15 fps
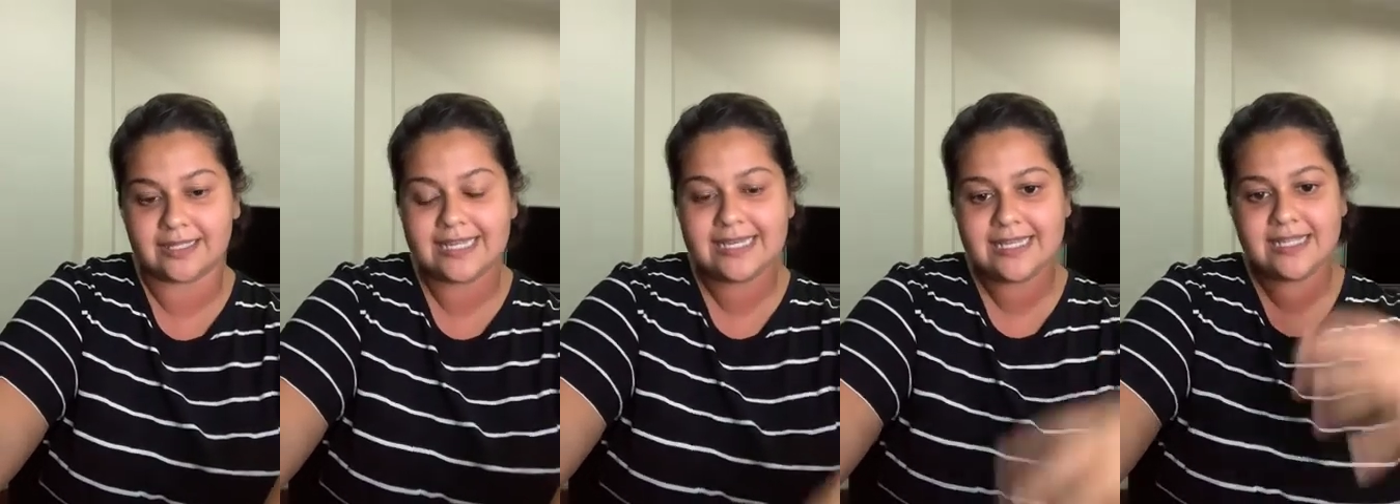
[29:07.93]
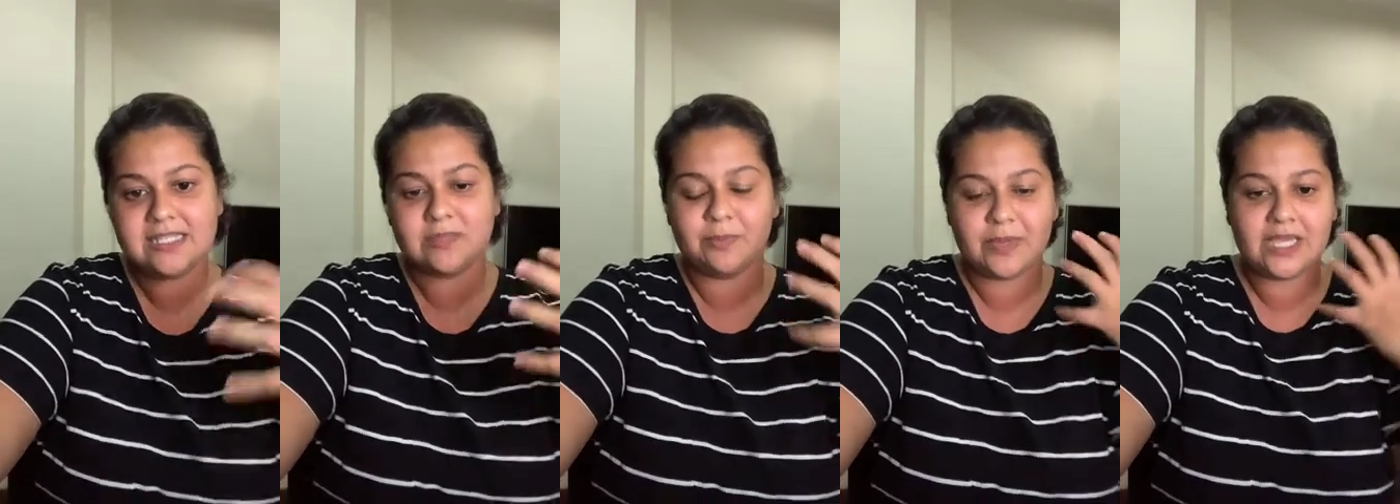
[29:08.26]
It
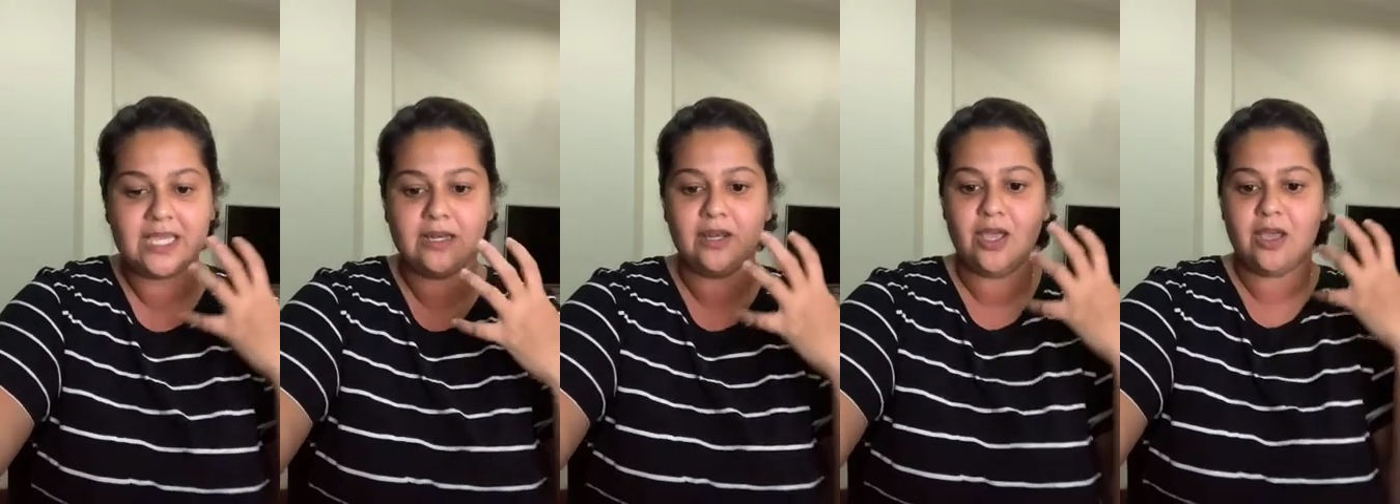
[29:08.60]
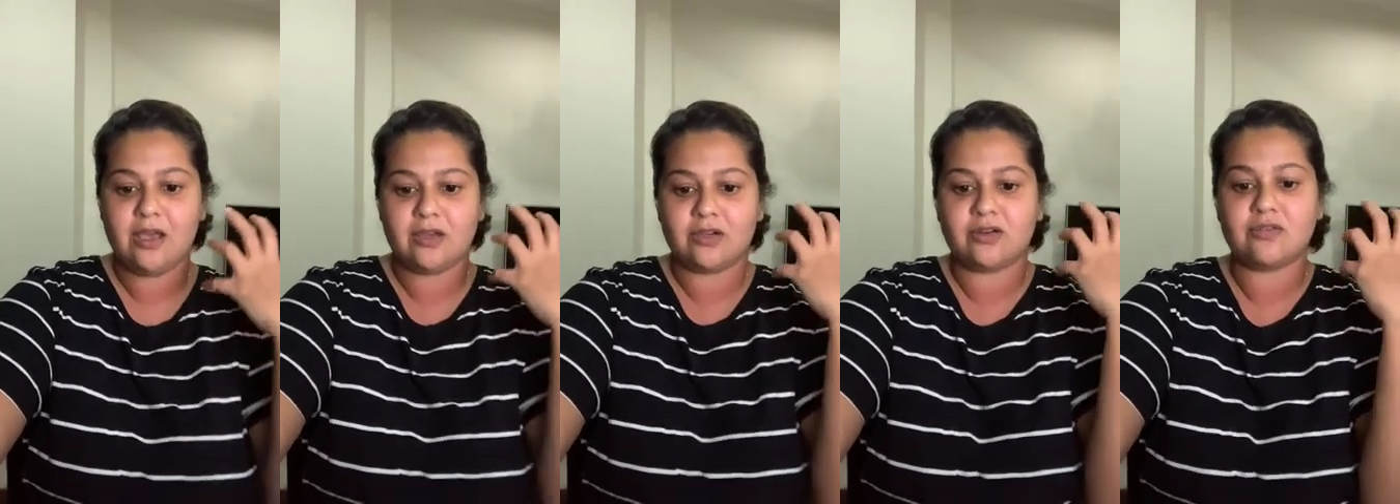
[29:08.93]
has been
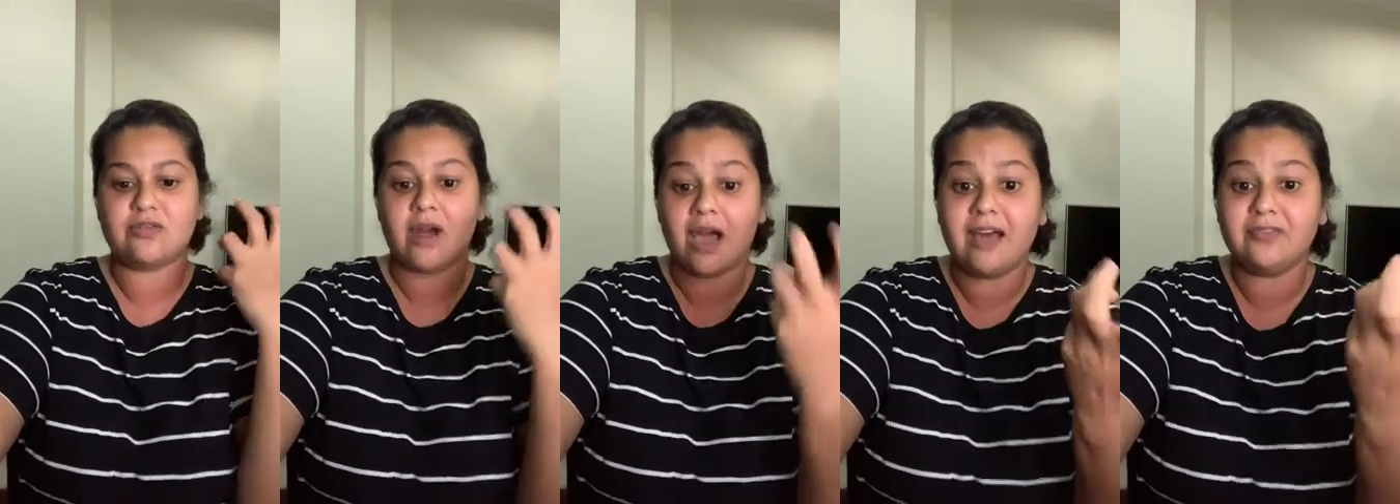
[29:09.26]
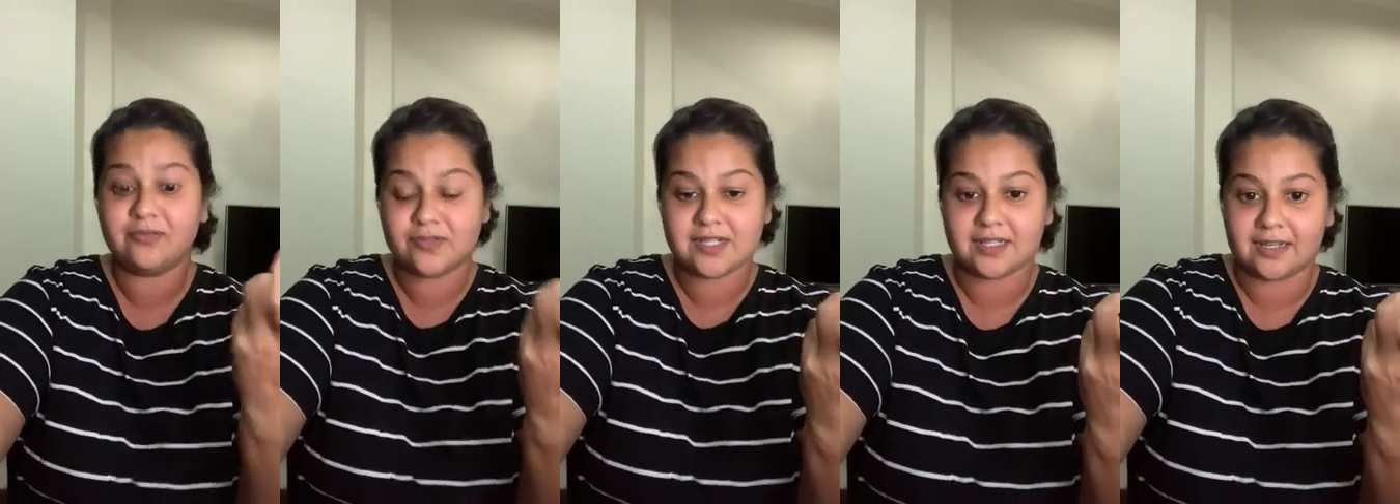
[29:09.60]

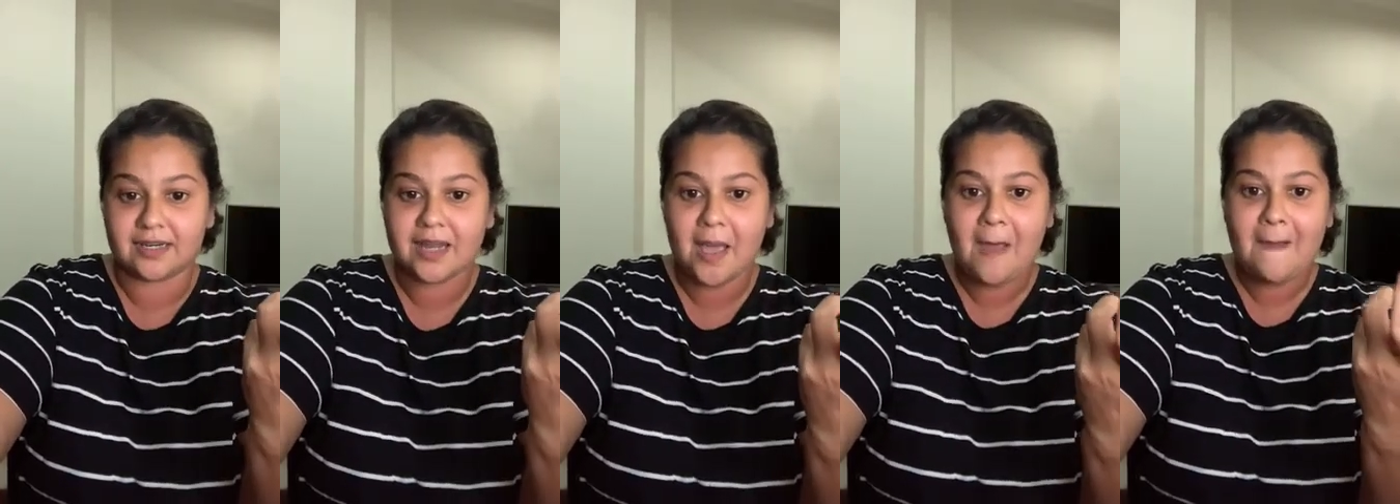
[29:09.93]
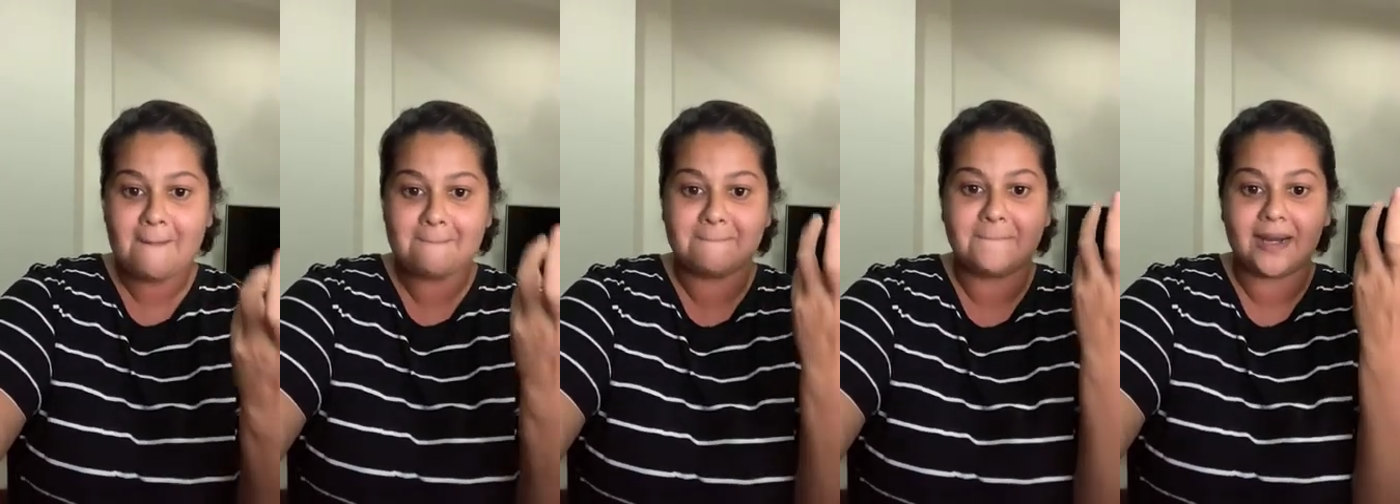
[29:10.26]
crafted
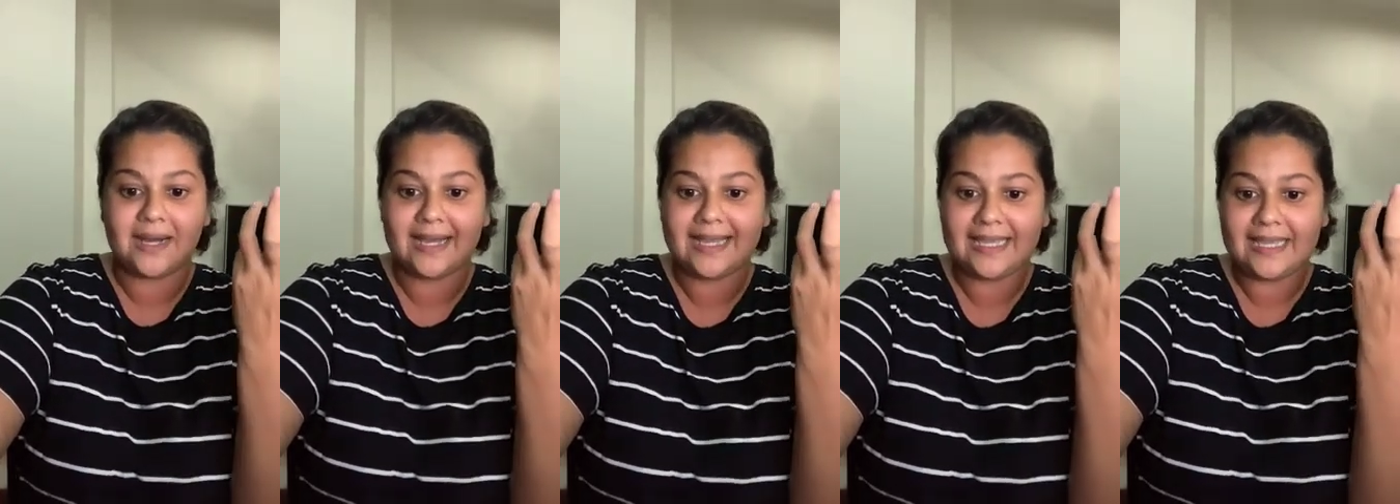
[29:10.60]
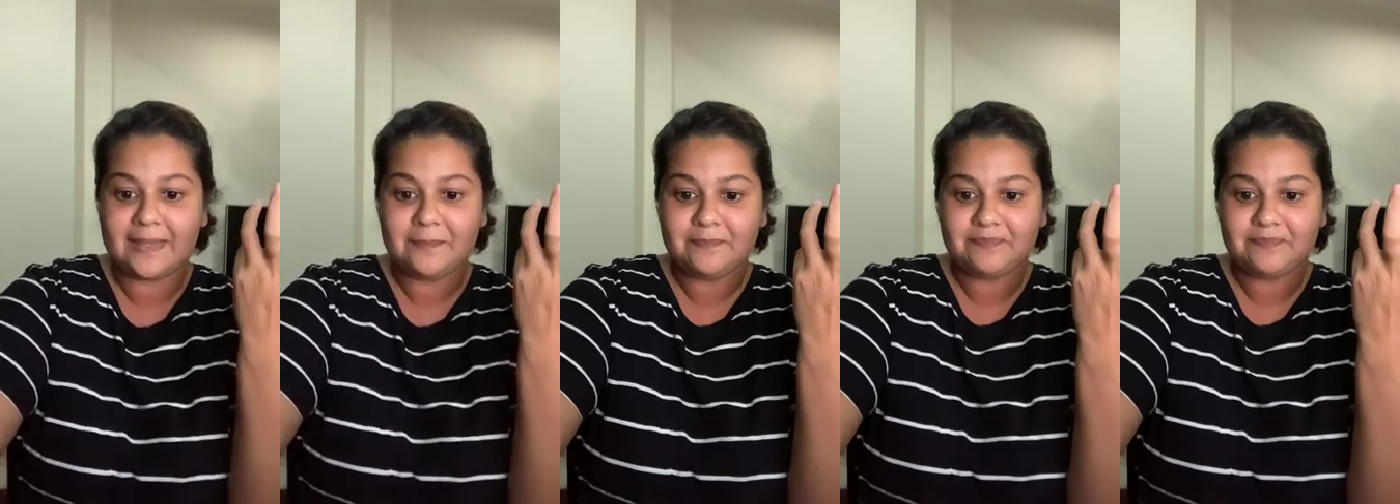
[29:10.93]
by